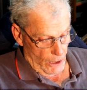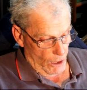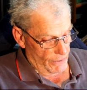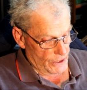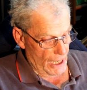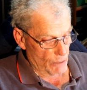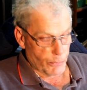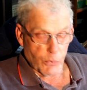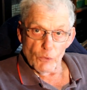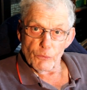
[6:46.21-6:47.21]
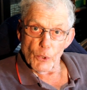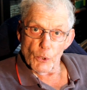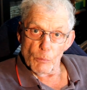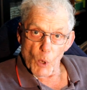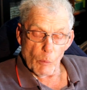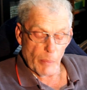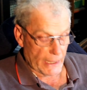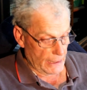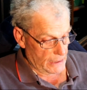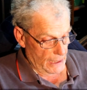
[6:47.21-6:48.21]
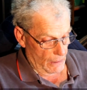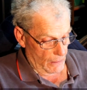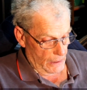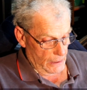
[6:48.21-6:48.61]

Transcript: of a soundproof room or padded cell.